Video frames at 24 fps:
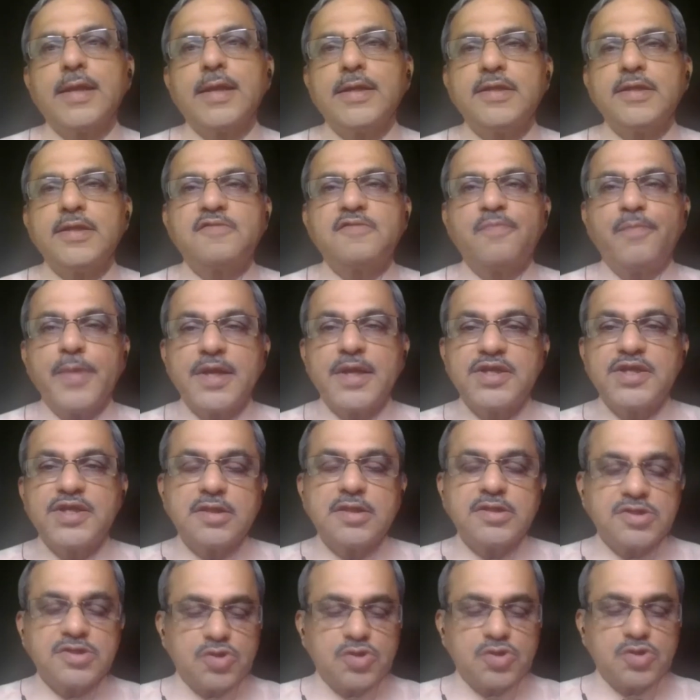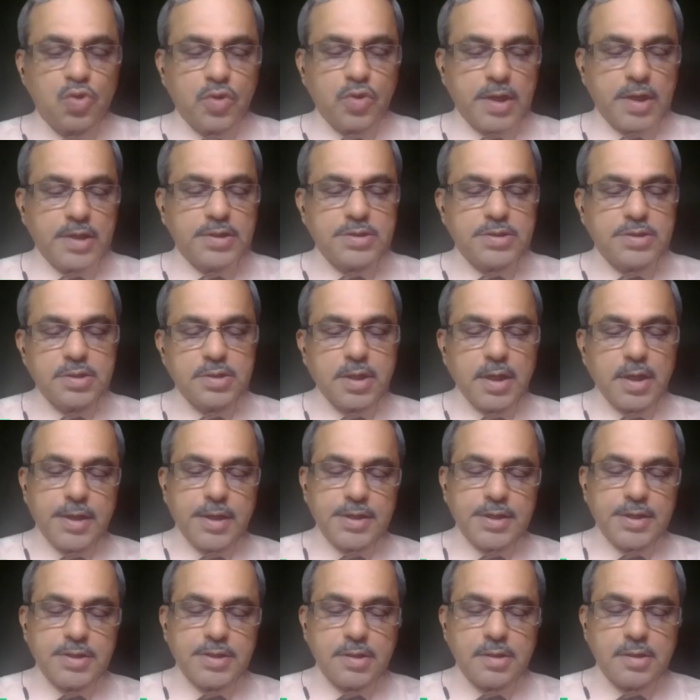any special storage
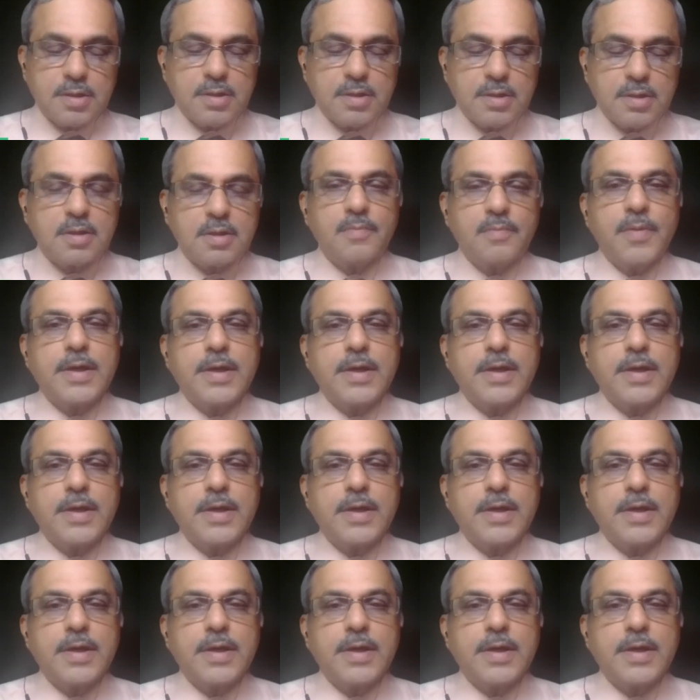conditions.